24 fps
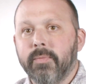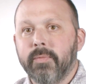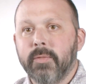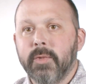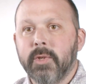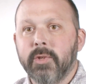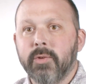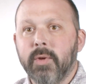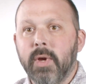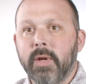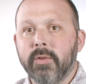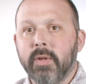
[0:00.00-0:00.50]

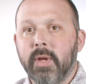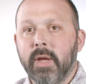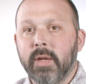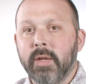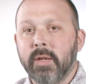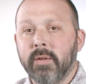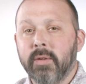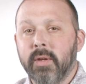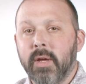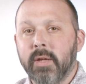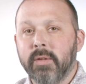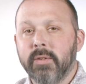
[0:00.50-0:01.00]
So I had
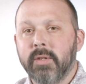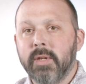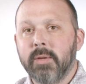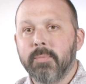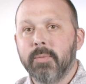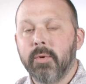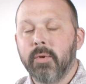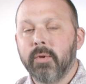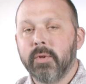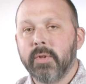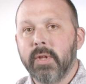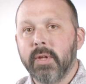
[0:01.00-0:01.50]
a
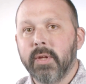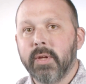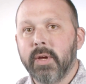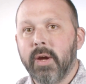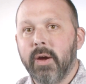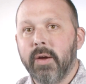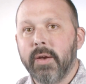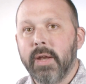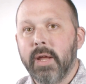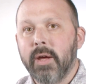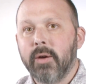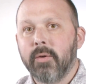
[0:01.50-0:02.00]
debulking
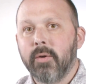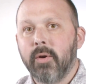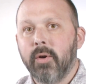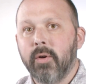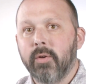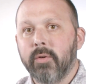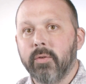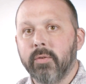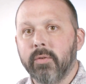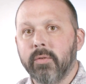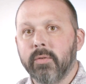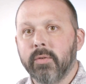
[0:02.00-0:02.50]
carried out
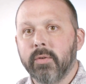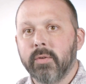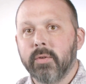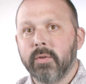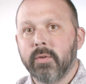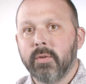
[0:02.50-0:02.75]
on